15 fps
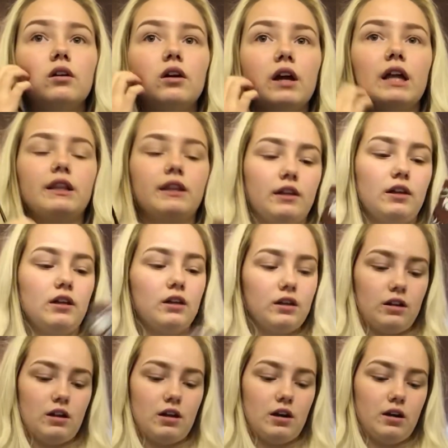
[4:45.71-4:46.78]
And
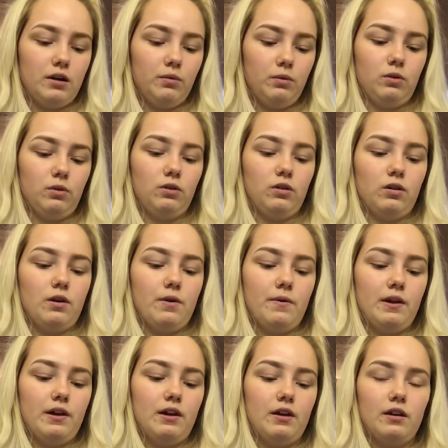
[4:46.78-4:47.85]
then I will go
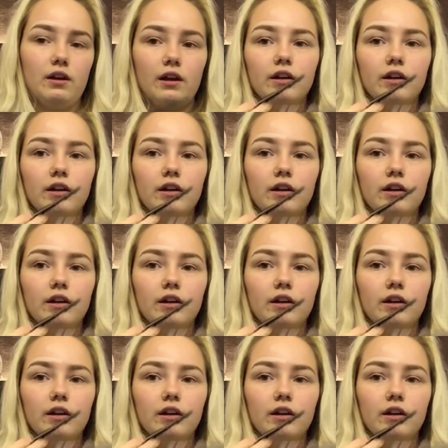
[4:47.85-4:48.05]
in